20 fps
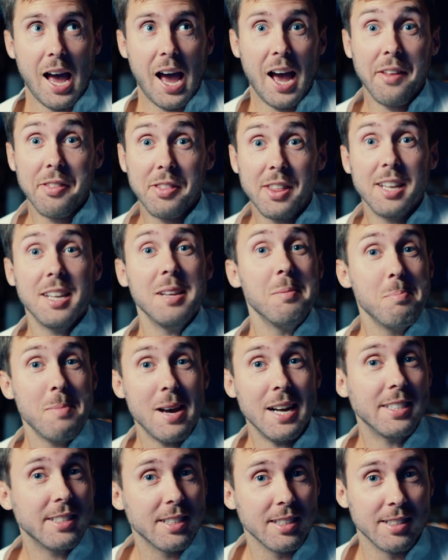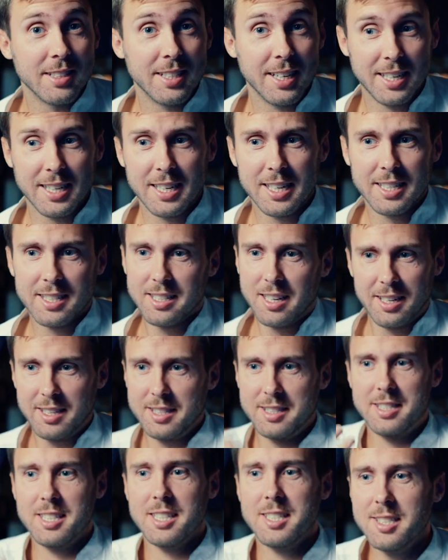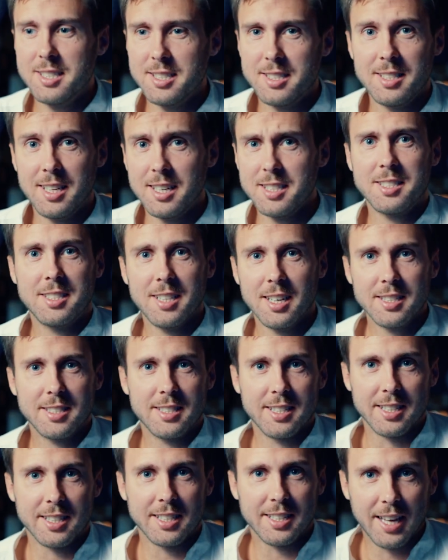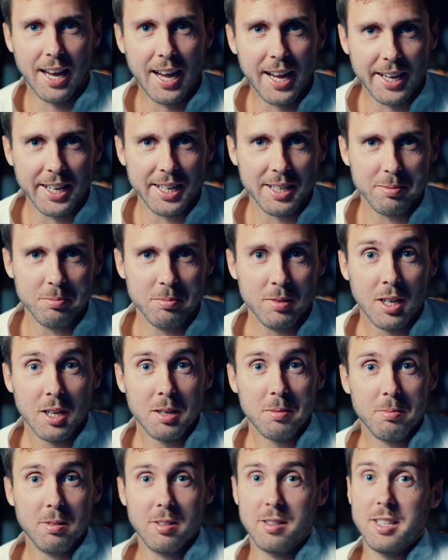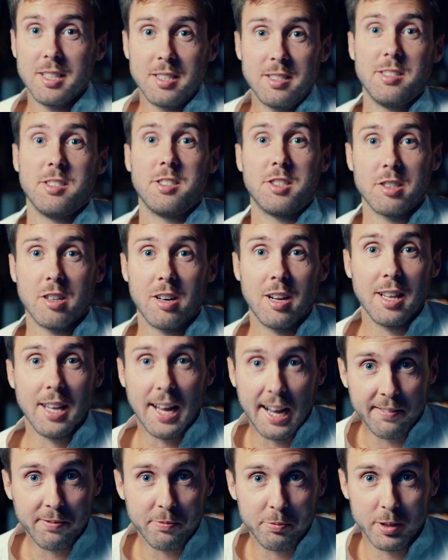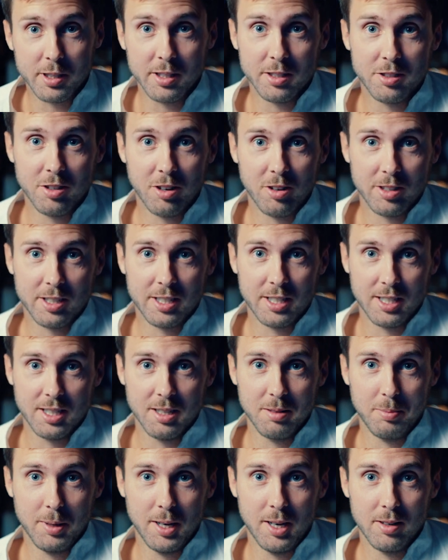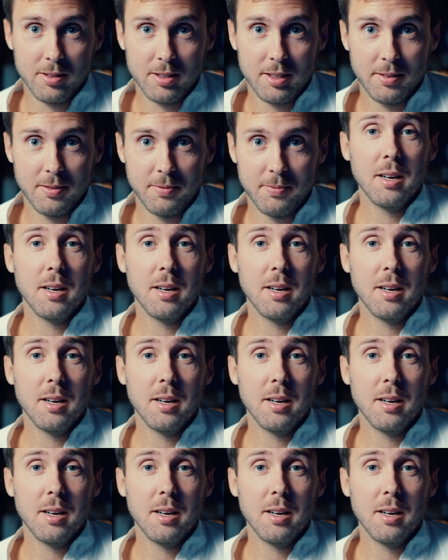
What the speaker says: And then imagine that this is not just a game, but this is your life we are talking about.